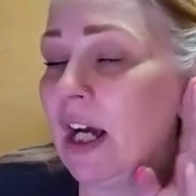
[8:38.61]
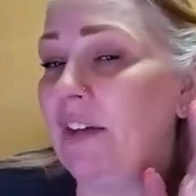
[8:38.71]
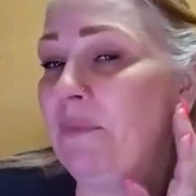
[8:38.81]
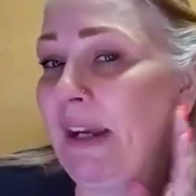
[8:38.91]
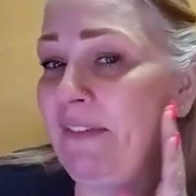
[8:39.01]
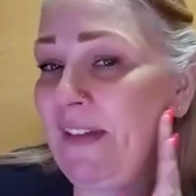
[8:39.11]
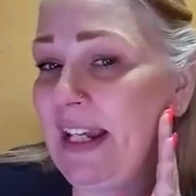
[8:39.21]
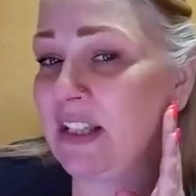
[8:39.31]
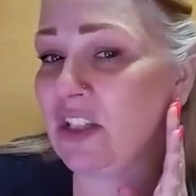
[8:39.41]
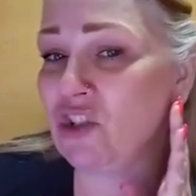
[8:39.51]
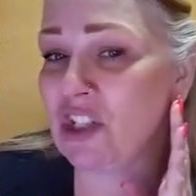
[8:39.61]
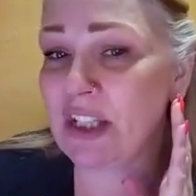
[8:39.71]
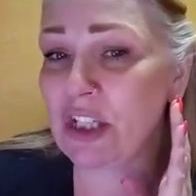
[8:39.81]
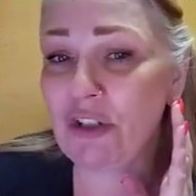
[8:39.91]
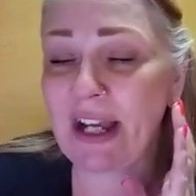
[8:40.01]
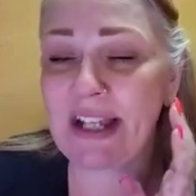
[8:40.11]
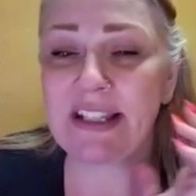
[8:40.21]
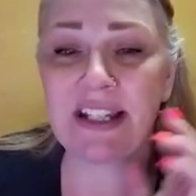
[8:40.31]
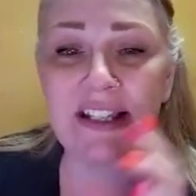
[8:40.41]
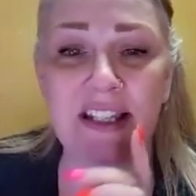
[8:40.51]
of my face just so you
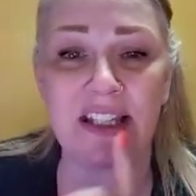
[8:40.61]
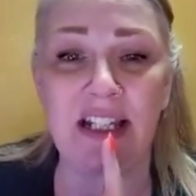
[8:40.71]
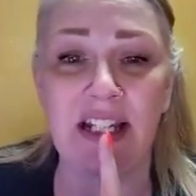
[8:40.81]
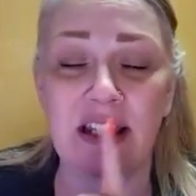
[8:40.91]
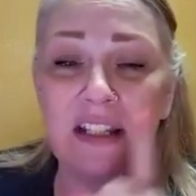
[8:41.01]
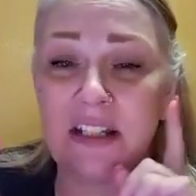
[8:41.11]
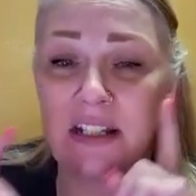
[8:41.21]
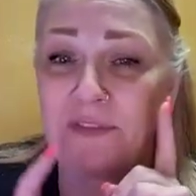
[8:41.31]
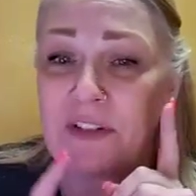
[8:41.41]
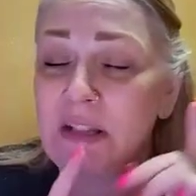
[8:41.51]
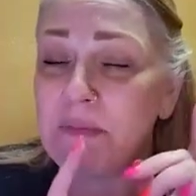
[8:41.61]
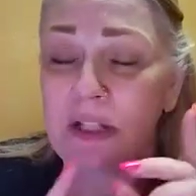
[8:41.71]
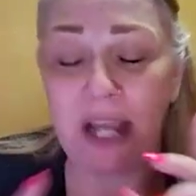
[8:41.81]
guys can see the difference.